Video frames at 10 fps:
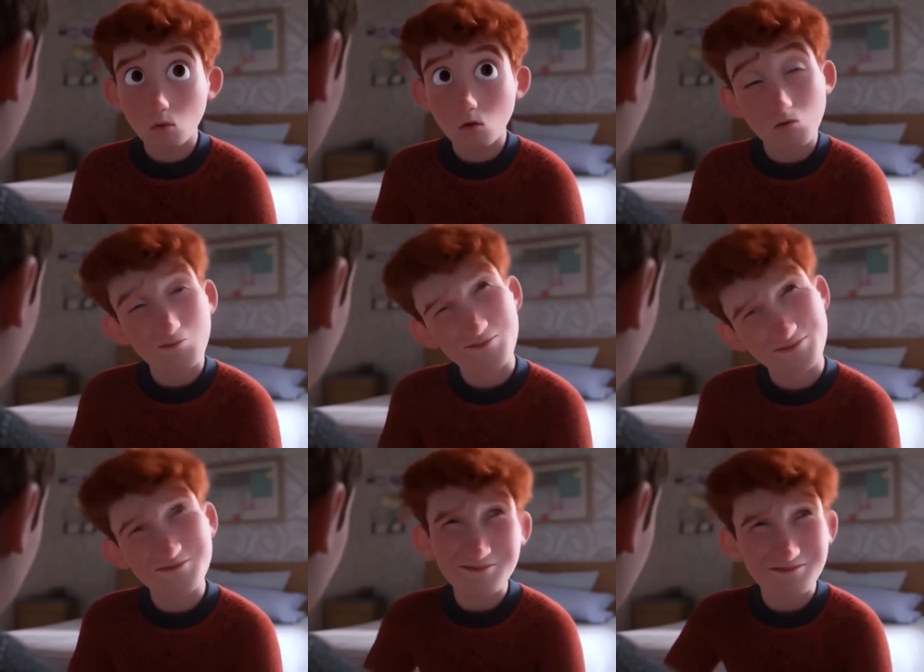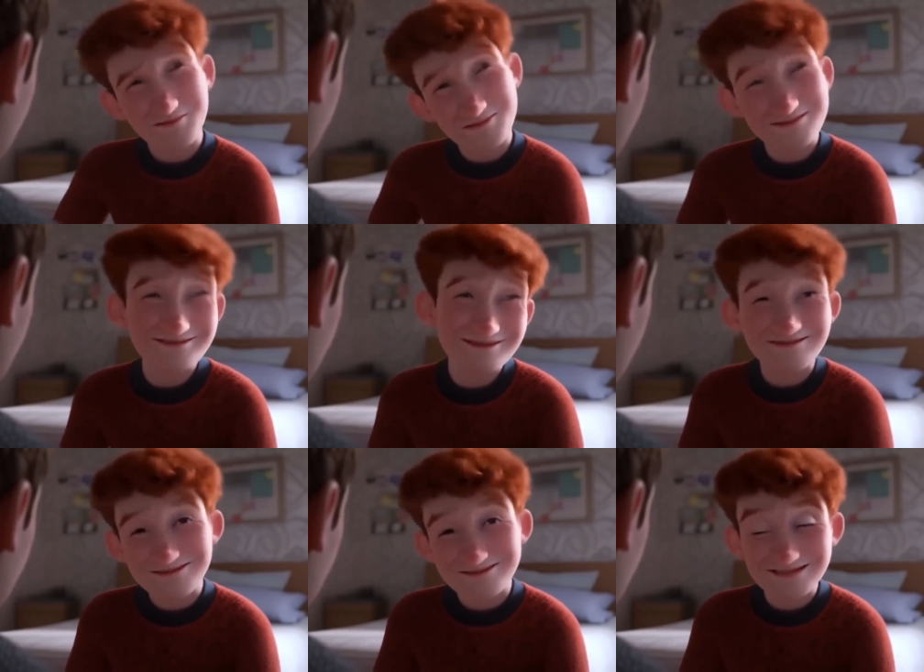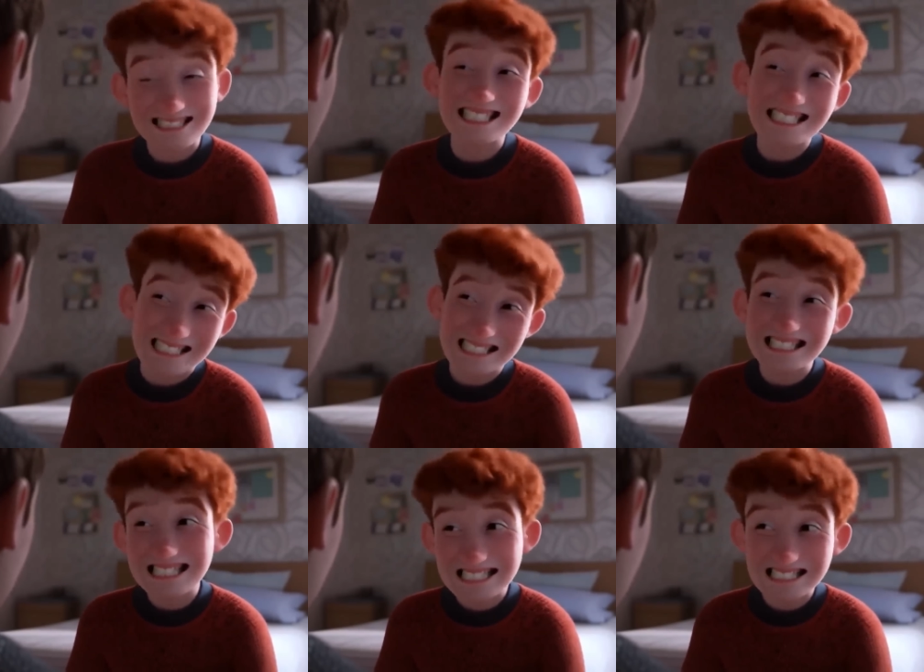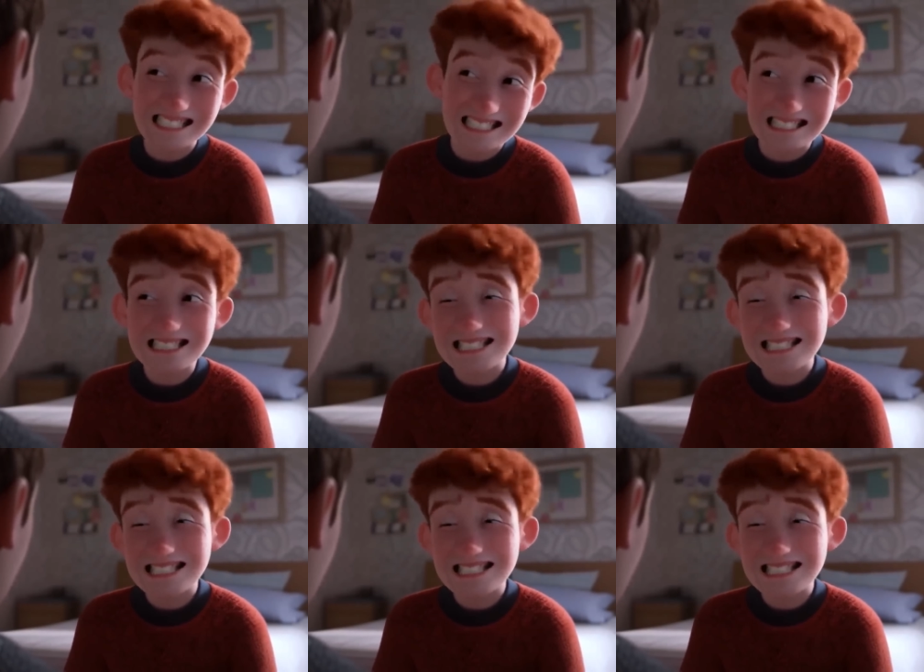to do this for any AI generated character. So this could be